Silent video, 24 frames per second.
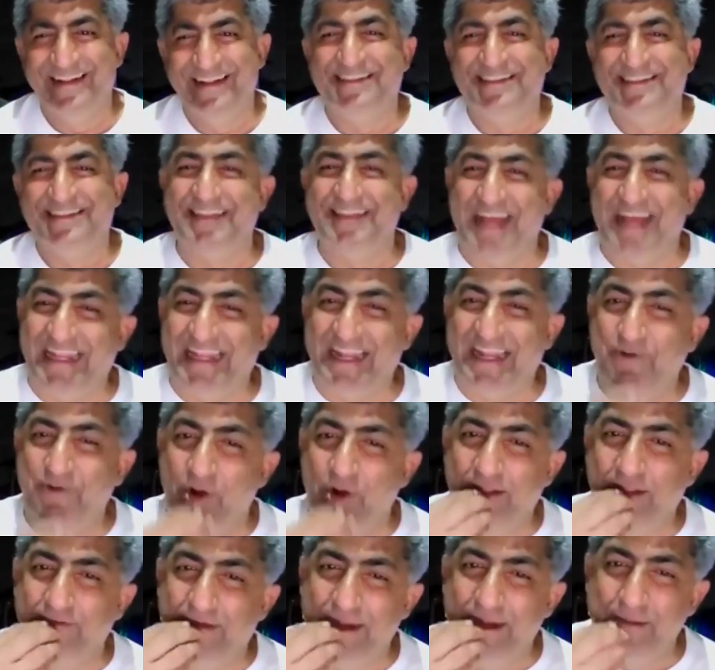Siddhanand
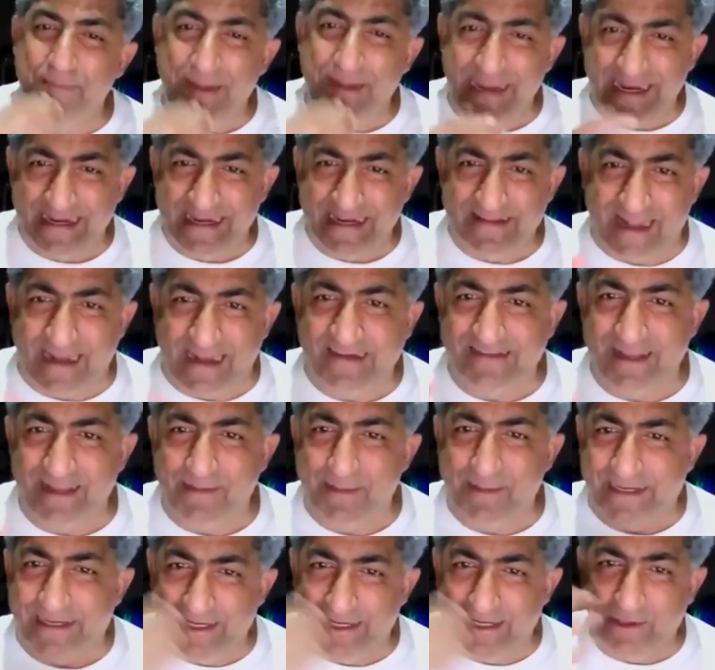told the word me in his answer,
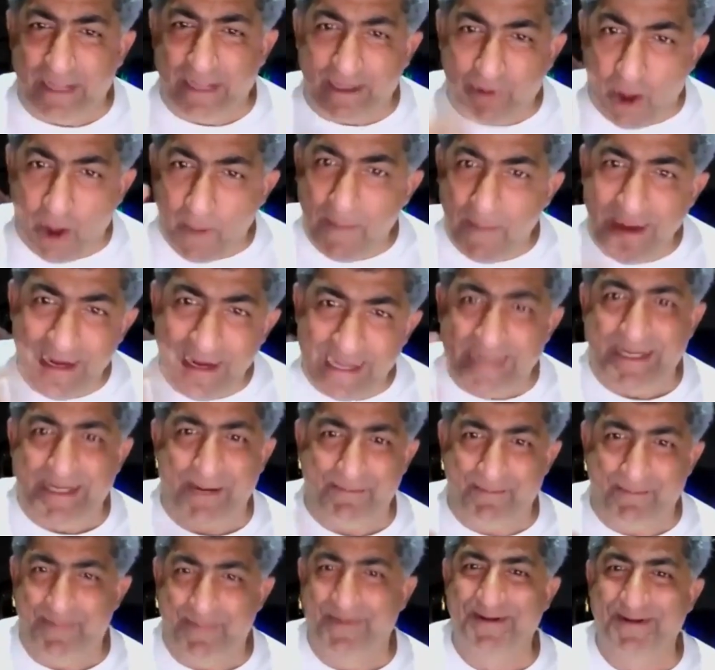but he gobbled it up.